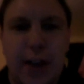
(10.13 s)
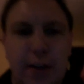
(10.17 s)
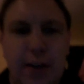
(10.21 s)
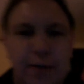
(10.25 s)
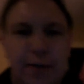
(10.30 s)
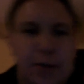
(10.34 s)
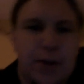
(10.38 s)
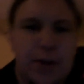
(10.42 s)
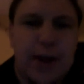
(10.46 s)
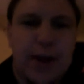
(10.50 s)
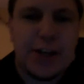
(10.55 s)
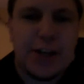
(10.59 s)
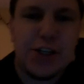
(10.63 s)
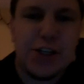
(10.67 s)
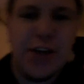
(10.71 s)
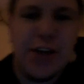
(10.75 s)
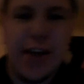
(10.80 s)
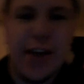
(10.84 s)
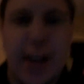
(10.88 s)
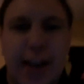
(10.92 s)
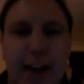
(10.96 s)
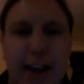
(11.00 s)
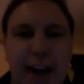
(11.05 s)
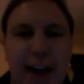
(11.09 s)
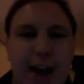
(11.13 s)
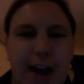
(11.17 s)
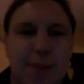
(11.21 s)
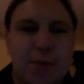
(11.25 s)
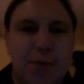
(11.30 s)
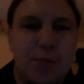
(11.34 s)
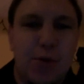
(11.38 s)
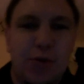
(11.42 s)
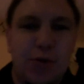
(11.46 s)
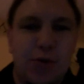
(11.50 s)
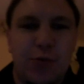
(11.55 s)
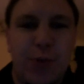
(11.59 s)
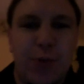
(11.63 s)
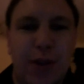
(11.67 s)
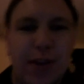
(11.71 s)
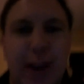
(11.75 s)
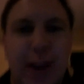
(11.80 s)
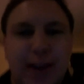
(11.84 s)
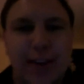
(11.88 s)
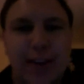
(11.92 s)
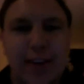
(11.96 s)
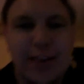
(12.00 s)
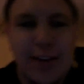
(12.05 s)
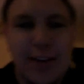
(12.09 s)
If you like shaky camera movement
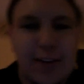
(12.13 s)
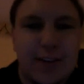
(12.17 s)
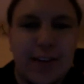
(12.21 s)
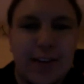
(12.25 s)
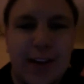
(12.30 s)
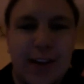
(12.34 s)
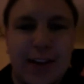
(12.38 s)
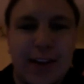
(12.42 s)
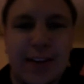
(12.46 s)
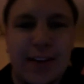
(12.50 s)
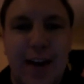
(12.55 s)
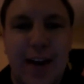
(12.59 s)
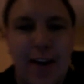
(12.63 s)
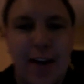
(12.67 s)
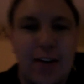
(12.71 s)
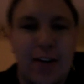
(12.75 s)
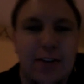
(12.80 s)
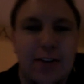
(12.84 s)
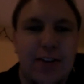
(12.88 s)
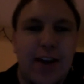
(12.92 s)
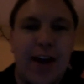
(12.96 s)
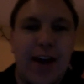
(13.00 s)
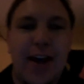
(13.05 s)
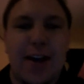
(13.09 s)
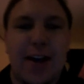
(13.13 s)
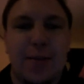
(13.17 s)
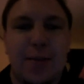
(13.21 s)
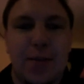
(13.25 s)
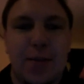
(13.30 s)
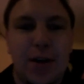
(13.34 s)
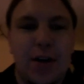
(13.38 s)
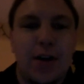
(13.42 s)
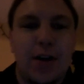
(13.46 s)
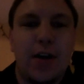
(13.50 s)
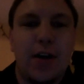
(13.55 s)
like this the entire time,